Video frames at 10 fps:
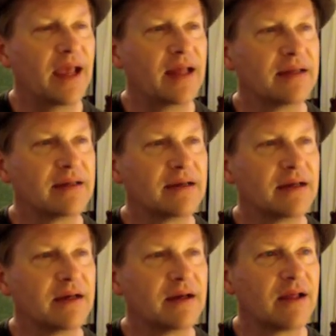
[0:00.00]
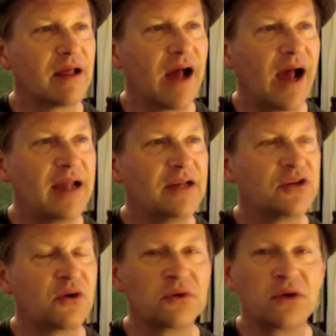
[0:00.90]
don't know
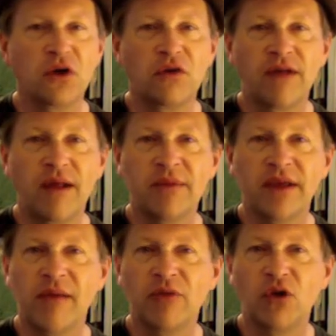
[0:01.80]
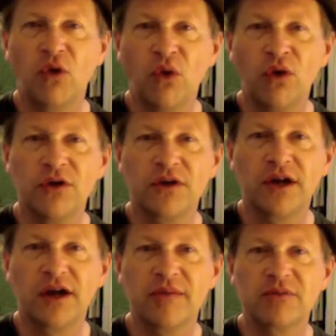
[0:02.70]
if I'll be able to order
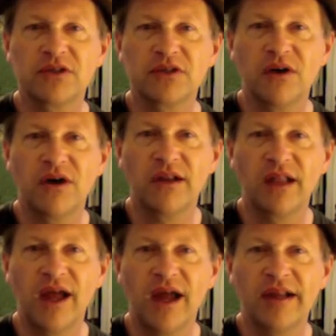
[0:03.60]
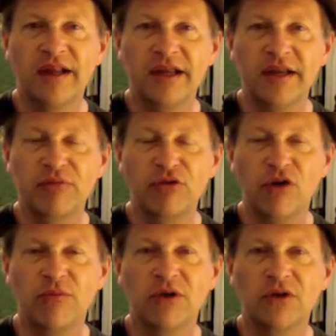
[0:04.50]
cups online at
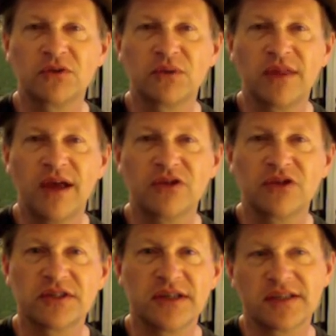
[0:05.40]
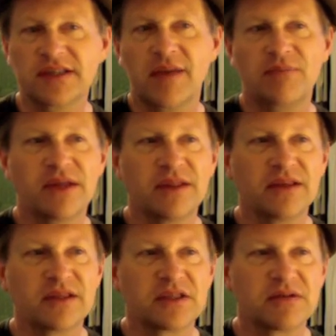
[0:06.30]
ePromos without just accepting
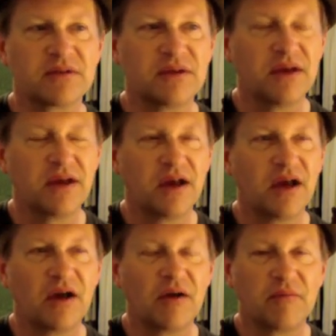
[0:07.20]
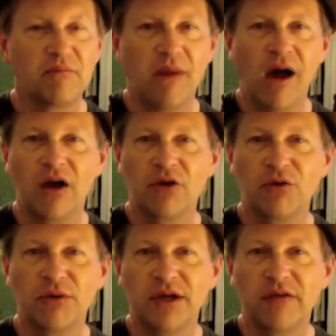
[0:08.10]
this
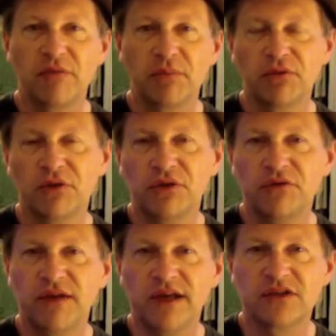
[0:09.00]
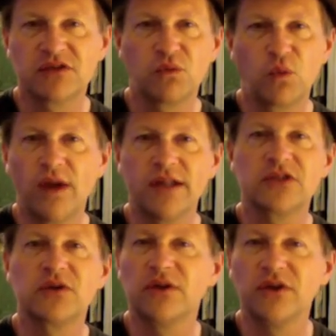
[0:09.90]
mockery of a proof as what it's
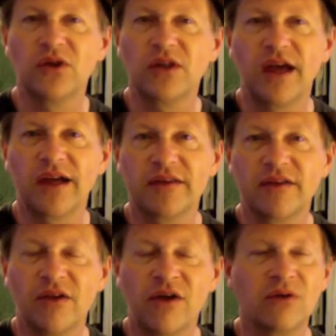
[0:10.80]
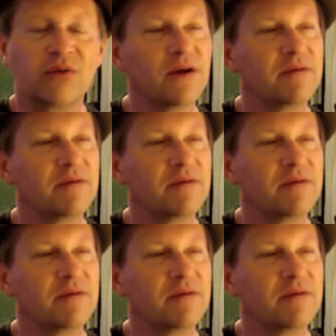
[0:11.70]
going to look like in the long run.